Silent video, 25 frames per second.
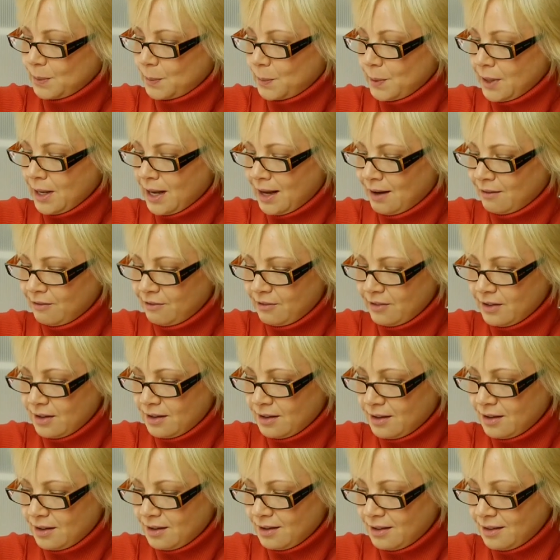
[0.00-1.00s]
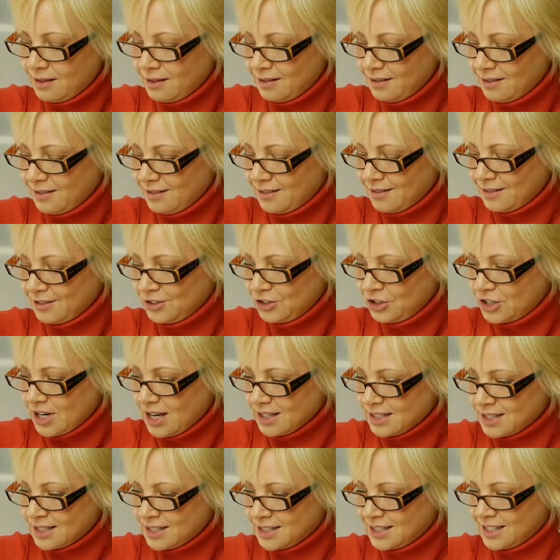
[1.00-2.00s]
we have a
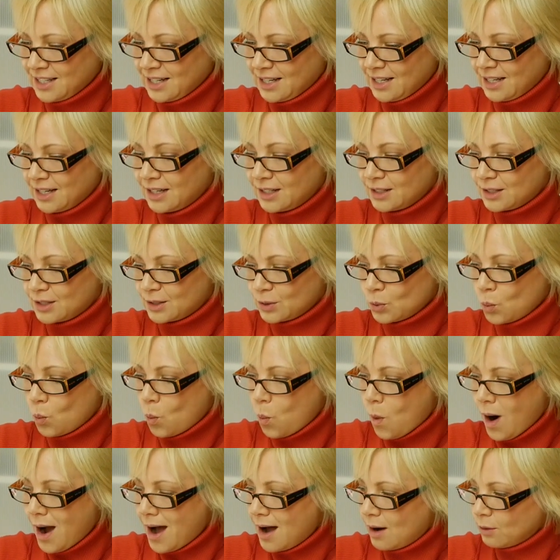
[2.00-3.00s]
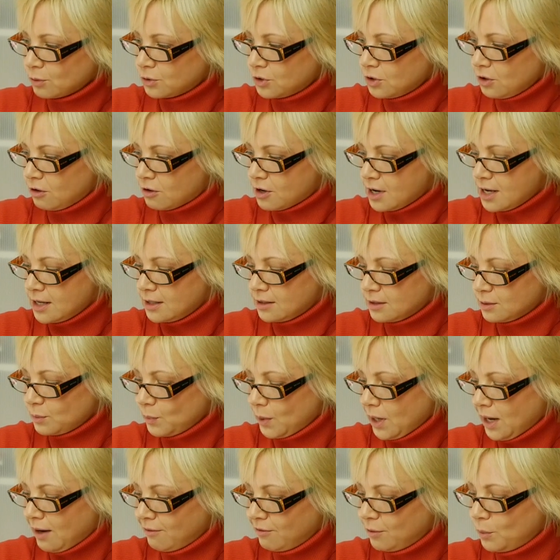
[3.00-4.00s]
Justice, wow, Taurus,
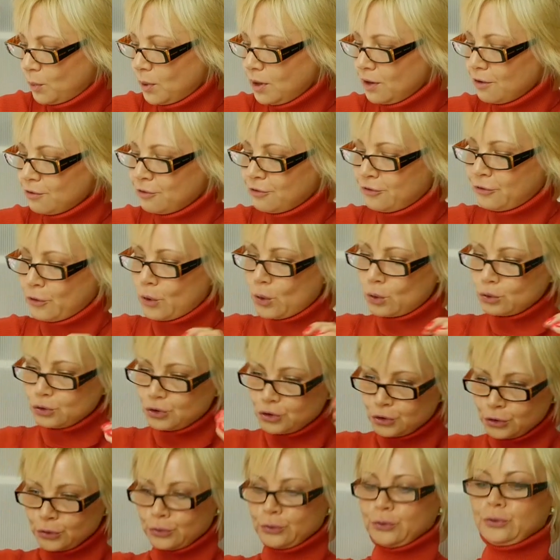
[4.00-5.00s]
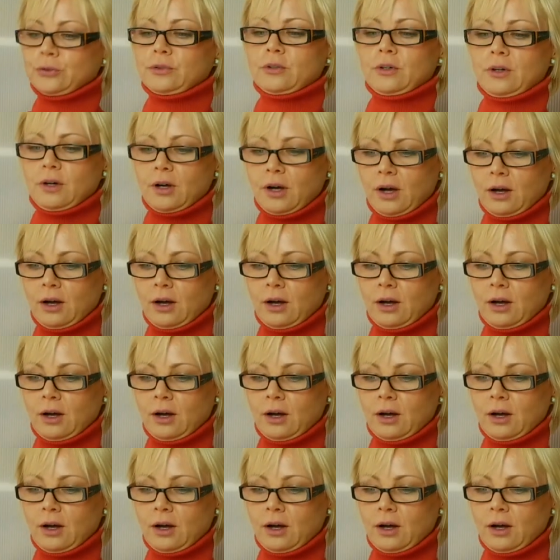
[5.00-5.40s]
we have a Wheel of Fortune.